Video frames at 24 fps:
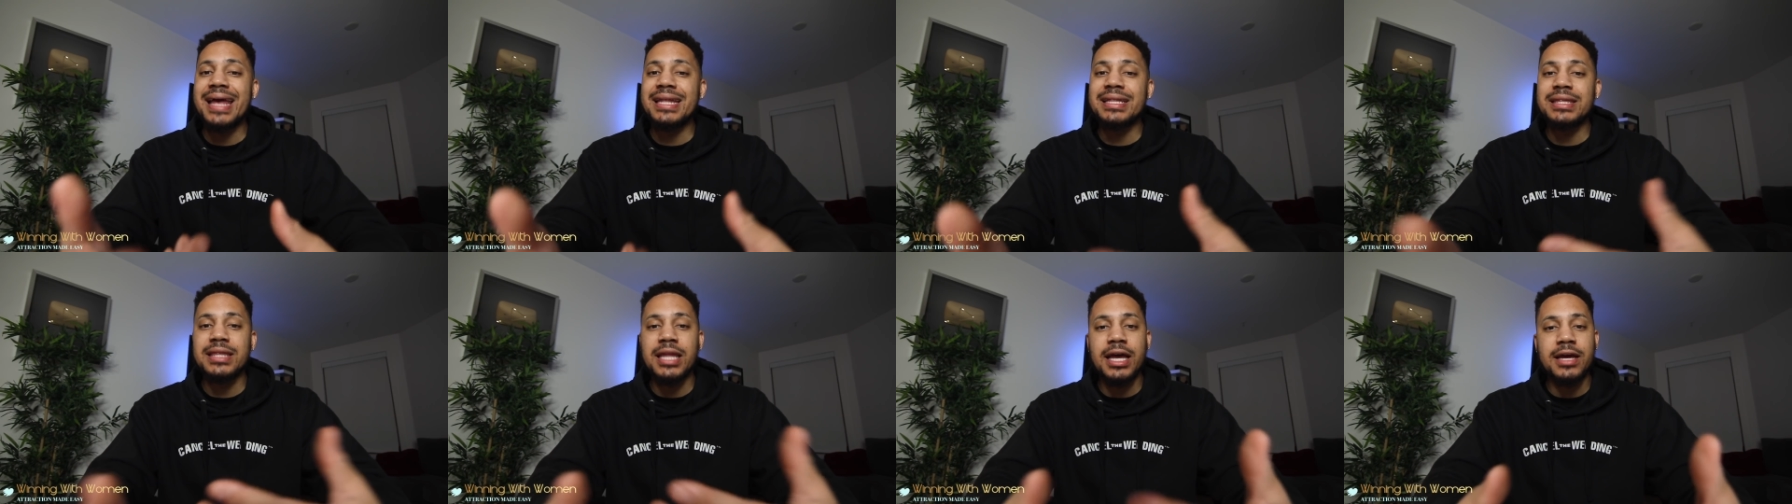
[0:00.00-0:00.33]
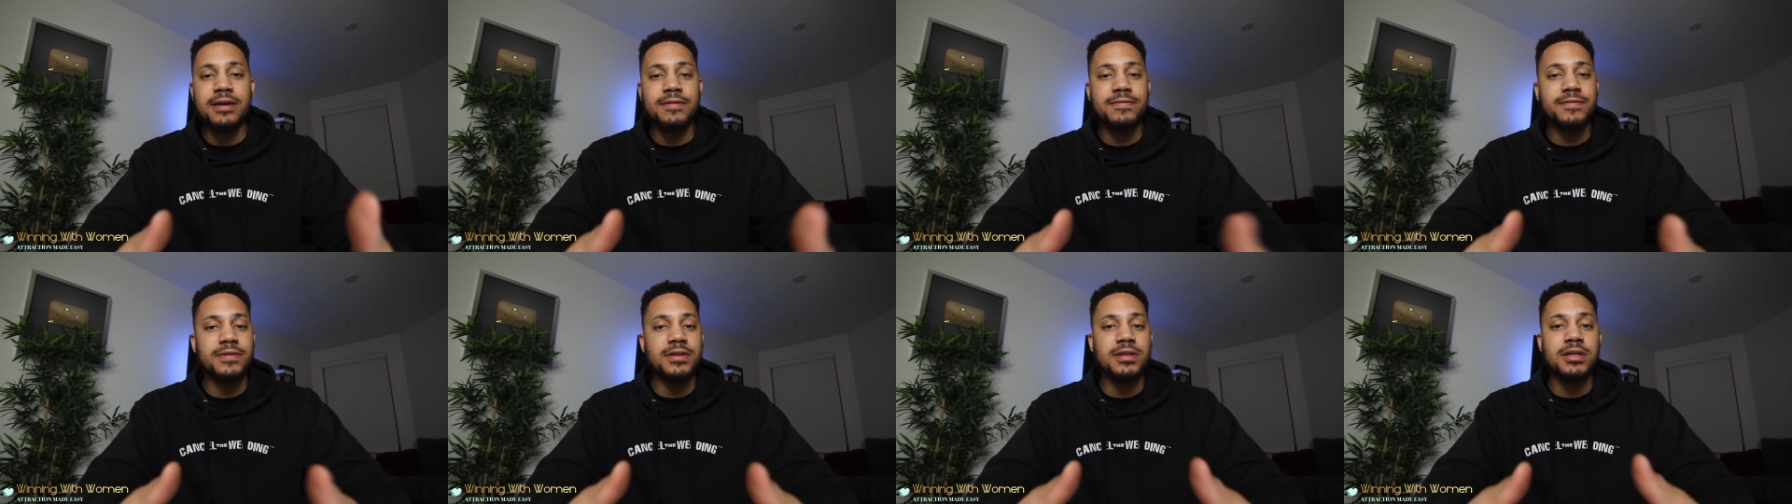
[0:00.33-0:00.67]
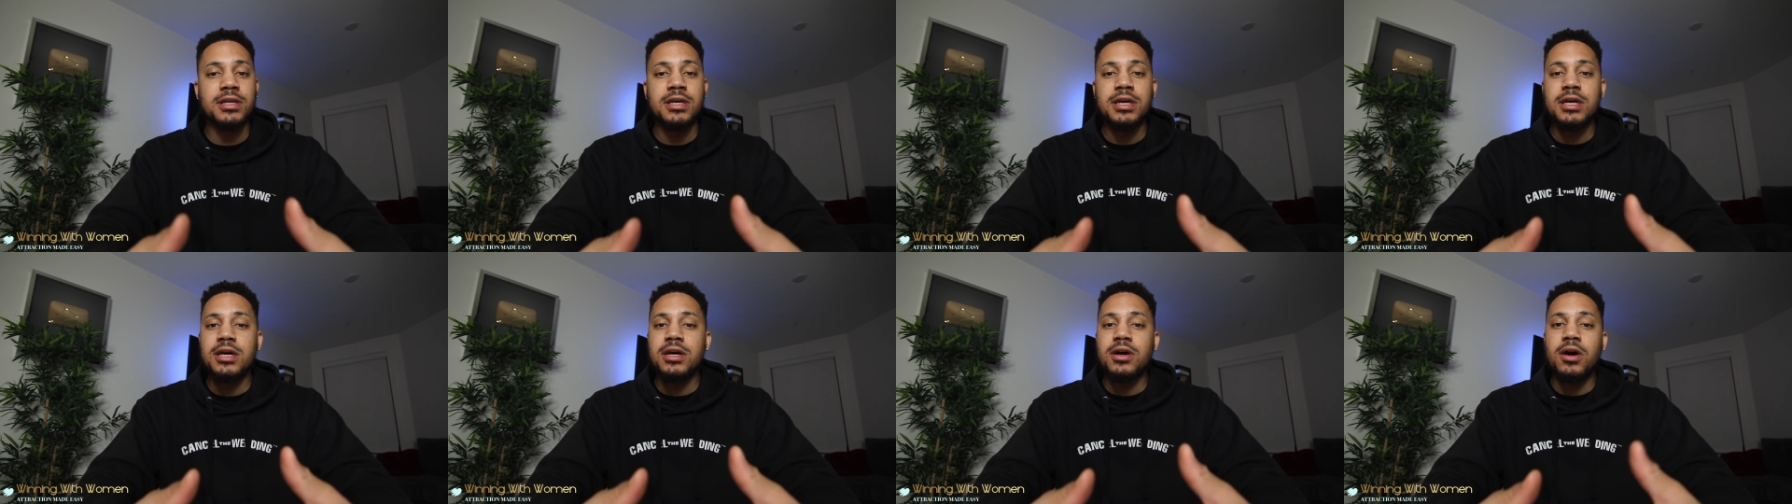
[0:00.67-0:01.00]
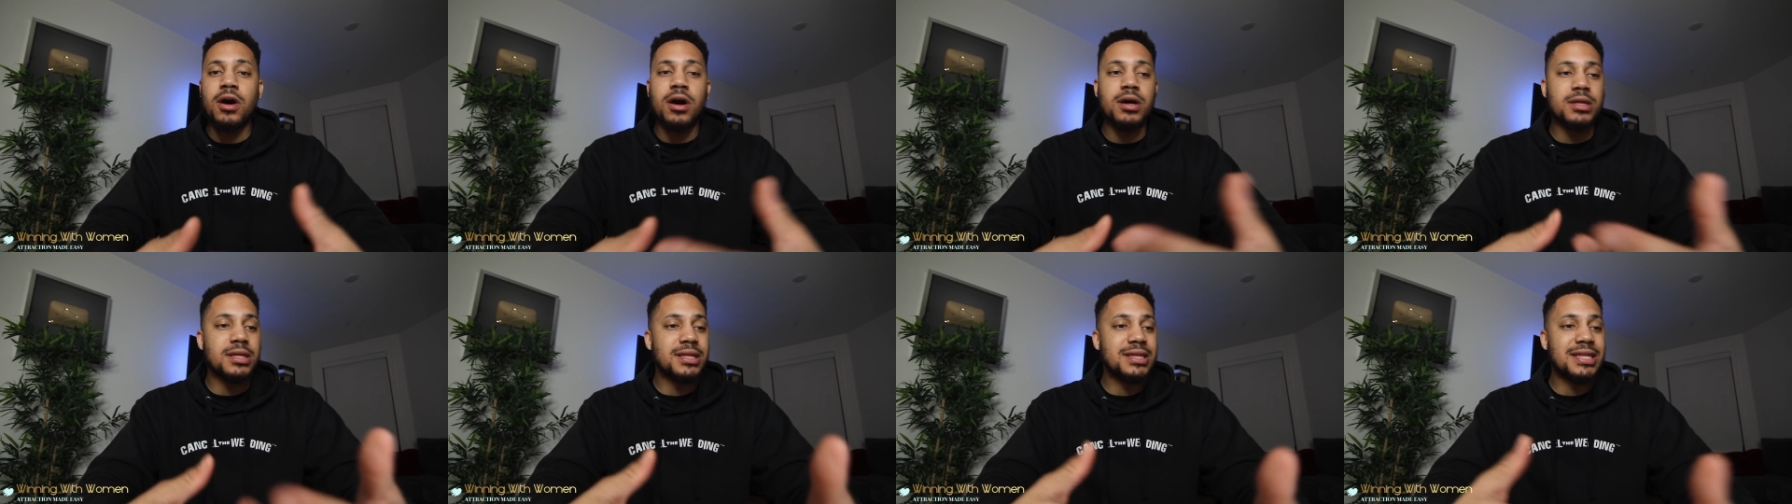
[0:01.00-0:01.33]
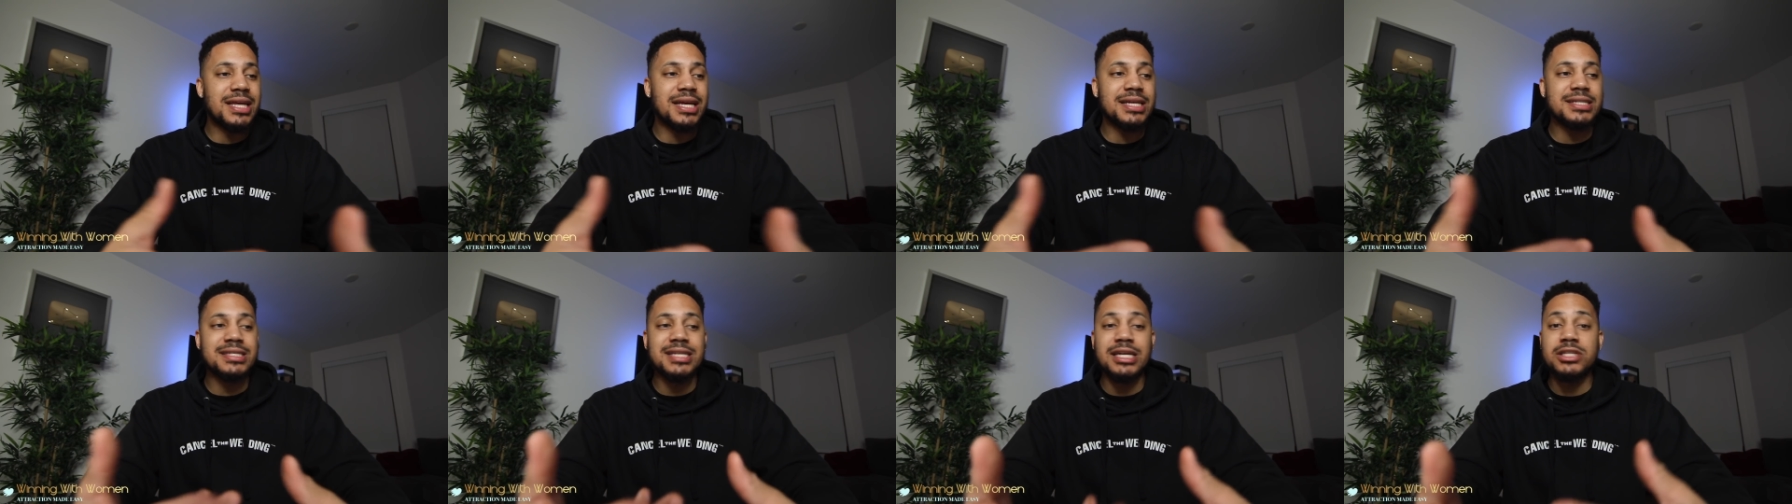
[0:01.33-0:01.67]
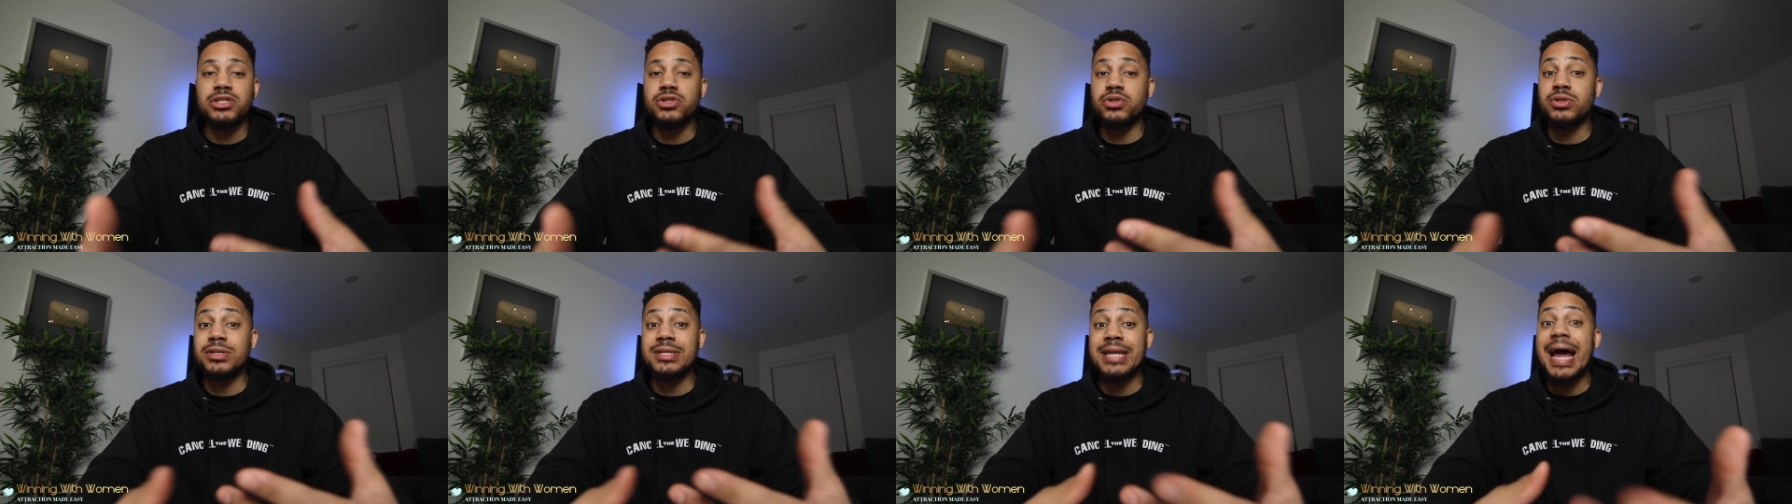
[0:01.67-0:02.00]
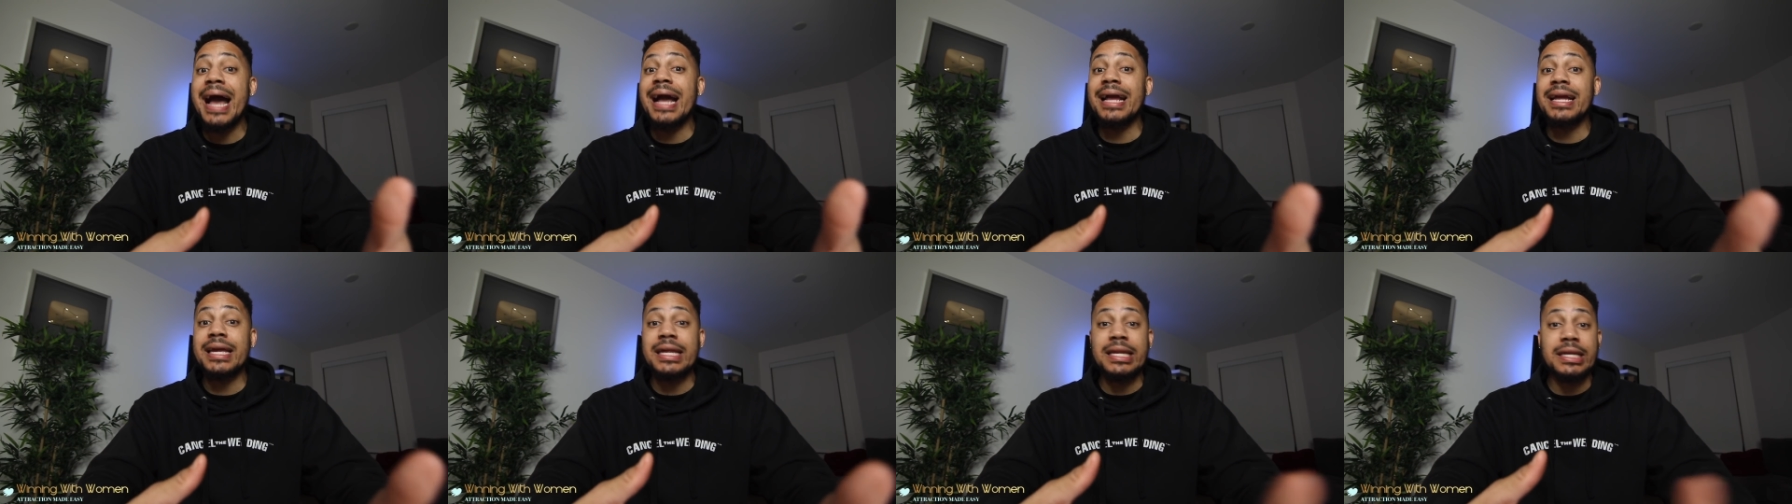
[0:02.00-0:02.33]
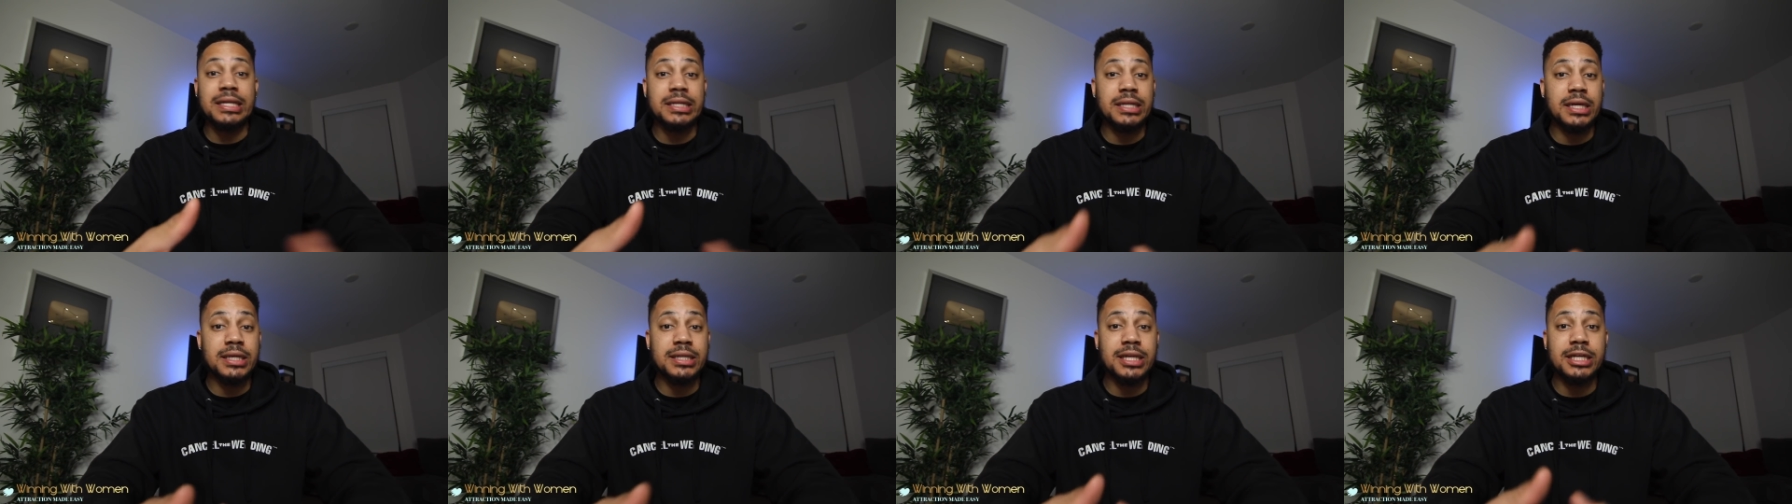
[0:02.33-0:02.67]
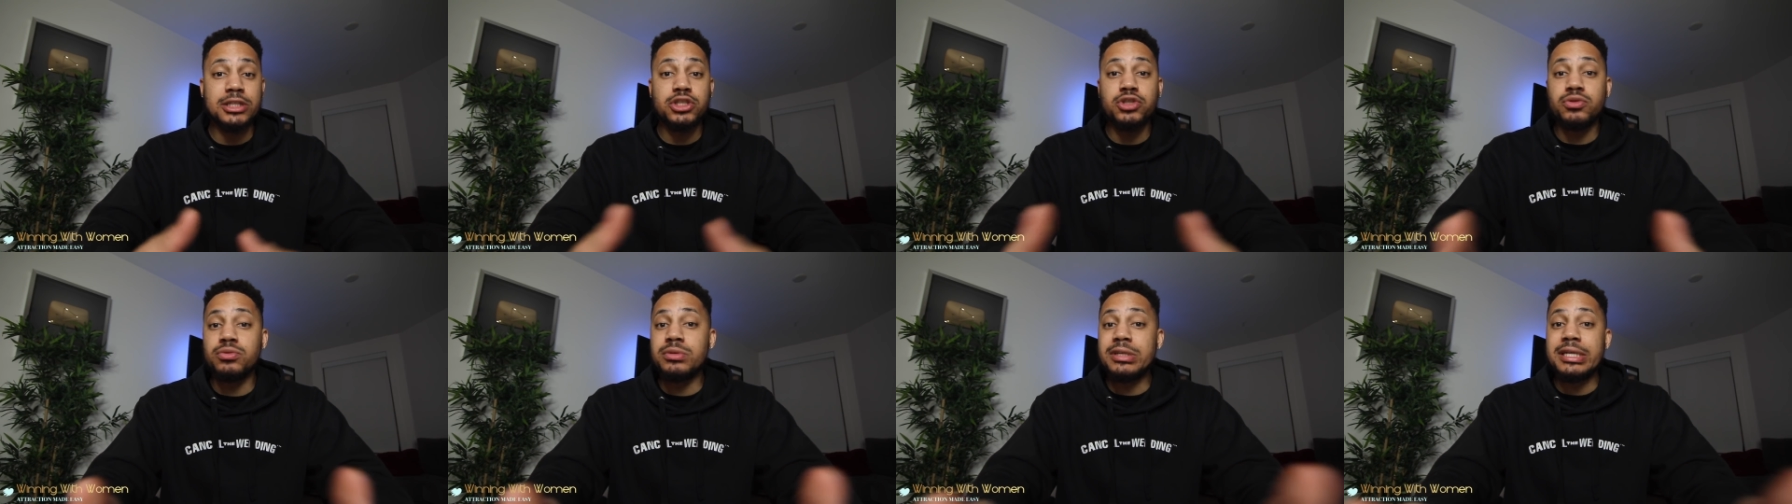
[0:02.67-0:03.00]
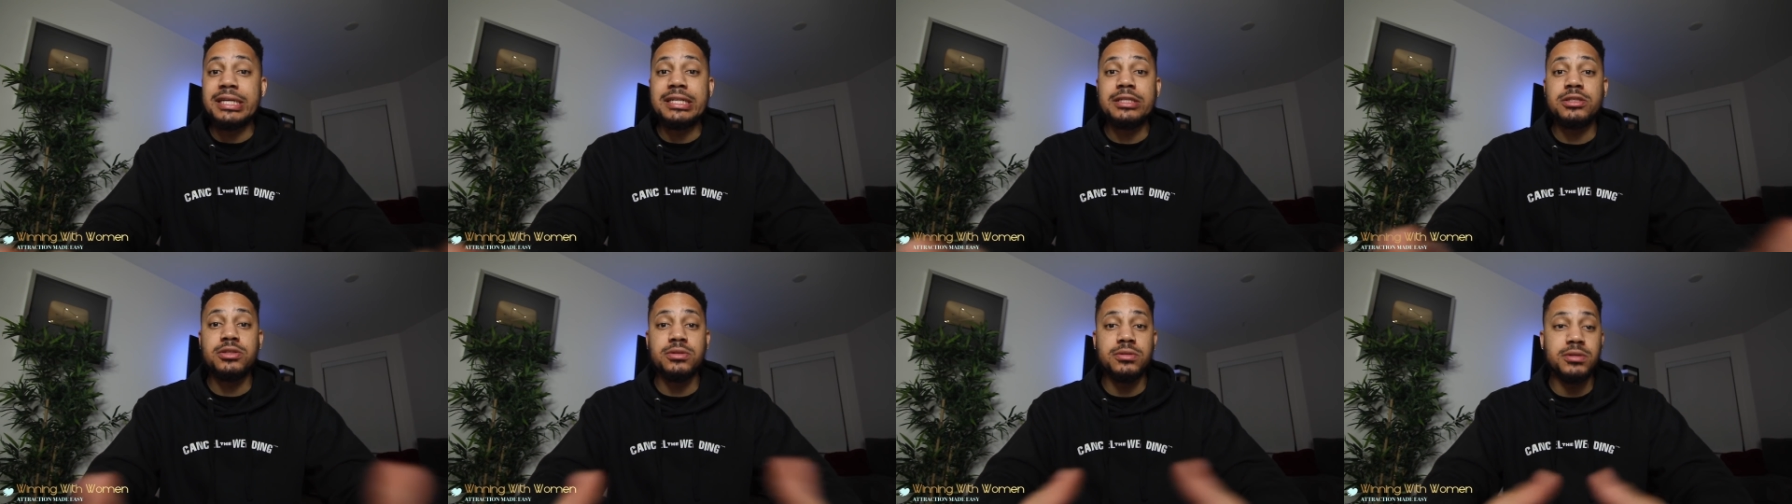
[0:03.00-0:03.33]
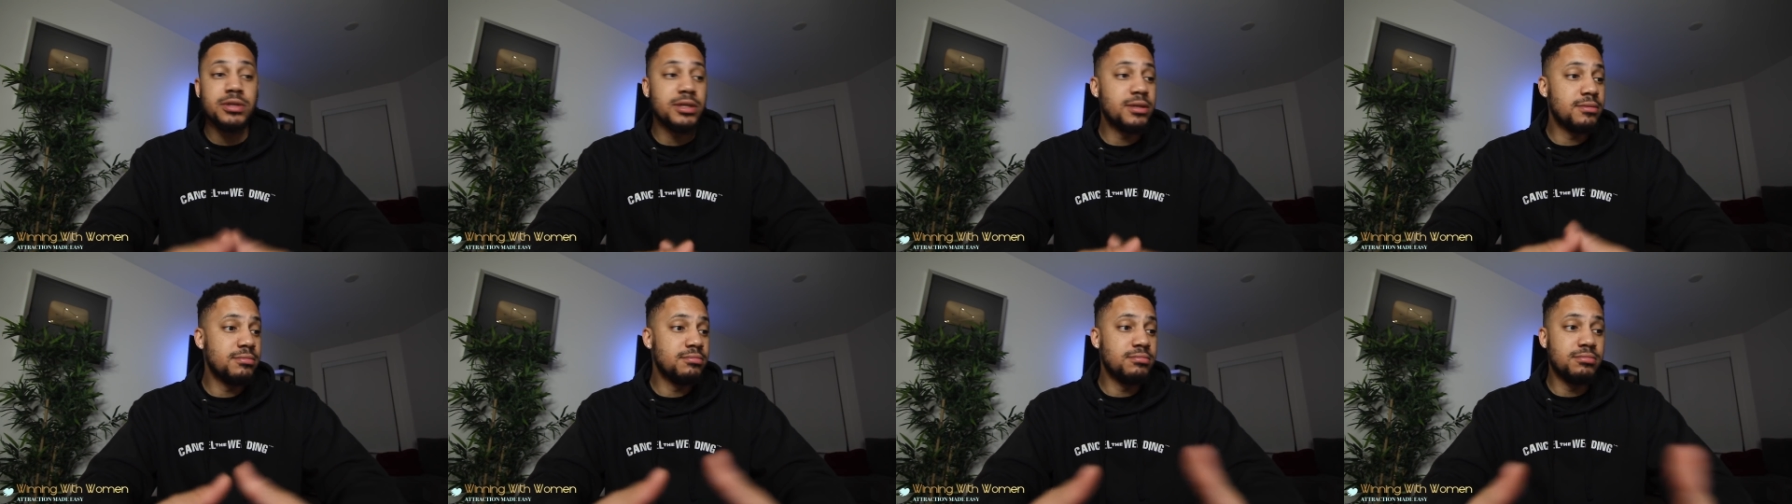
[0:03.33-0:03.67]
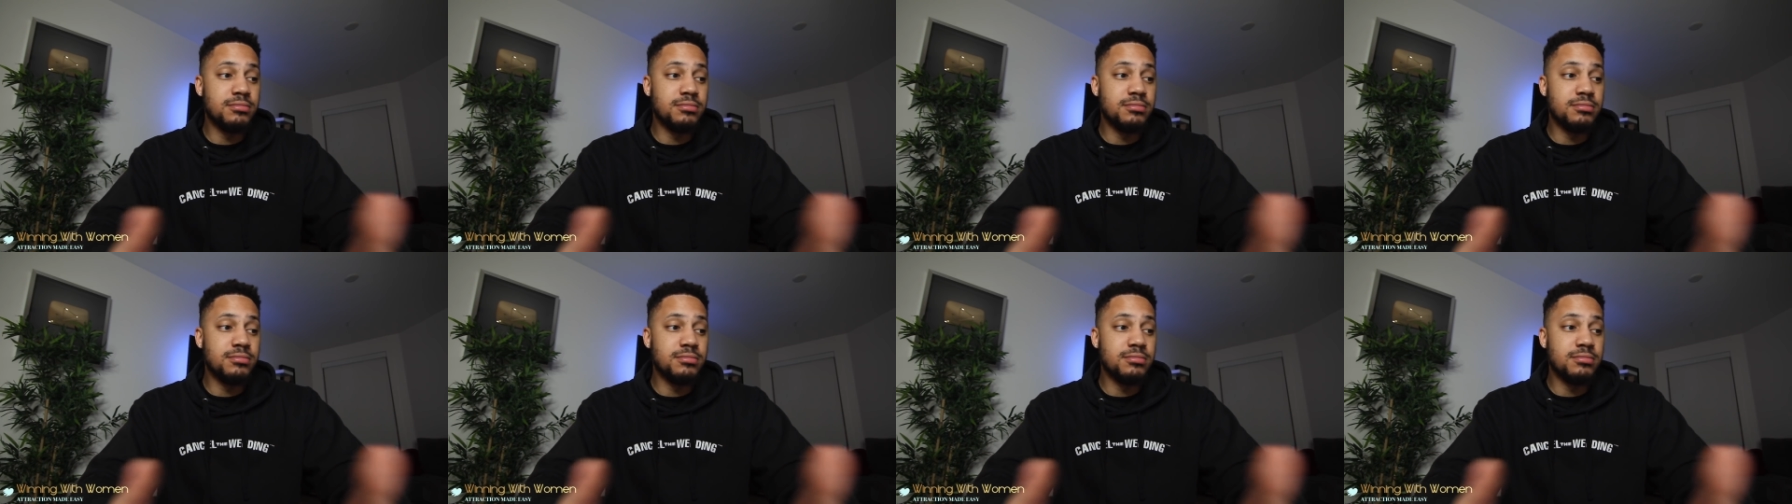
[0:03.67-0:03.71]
in life and all the things that you're not getting done that you need to